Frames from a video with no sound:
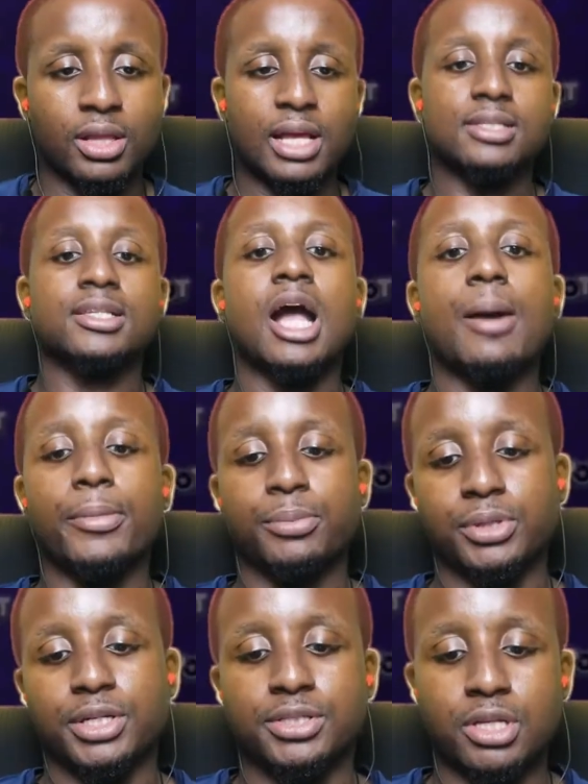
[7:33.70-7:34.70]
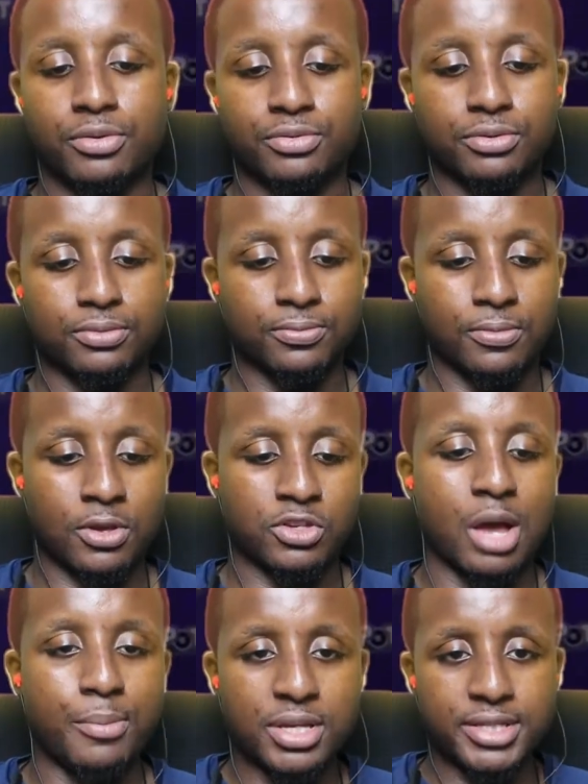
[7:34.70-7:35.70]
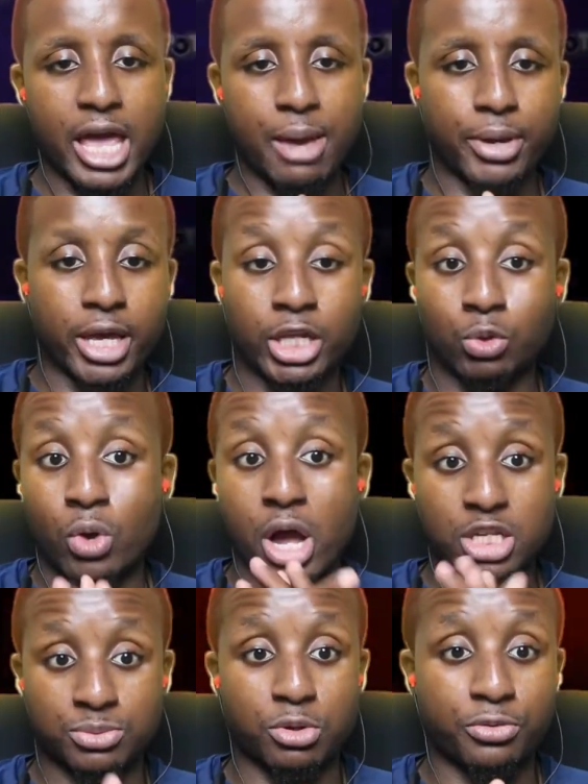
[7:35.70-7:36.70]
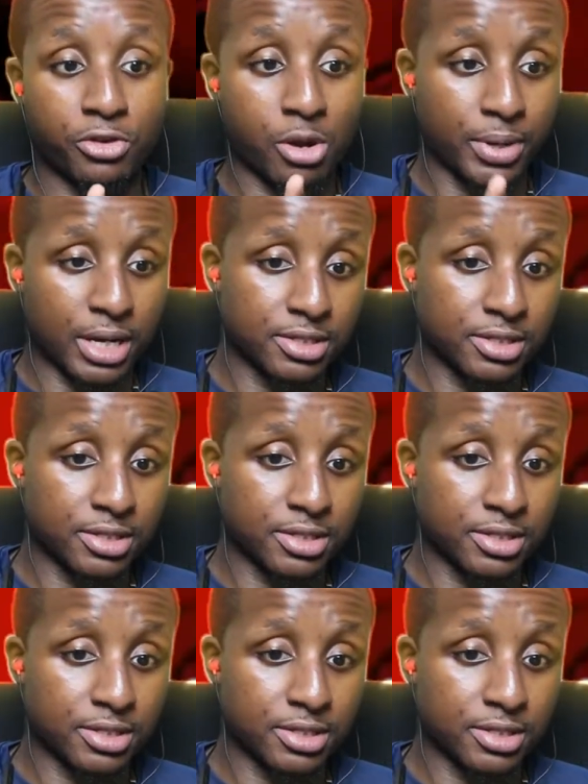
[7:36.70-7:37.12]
Less commonplace stuff. So I missed Ant-Man and the Wasp so far, but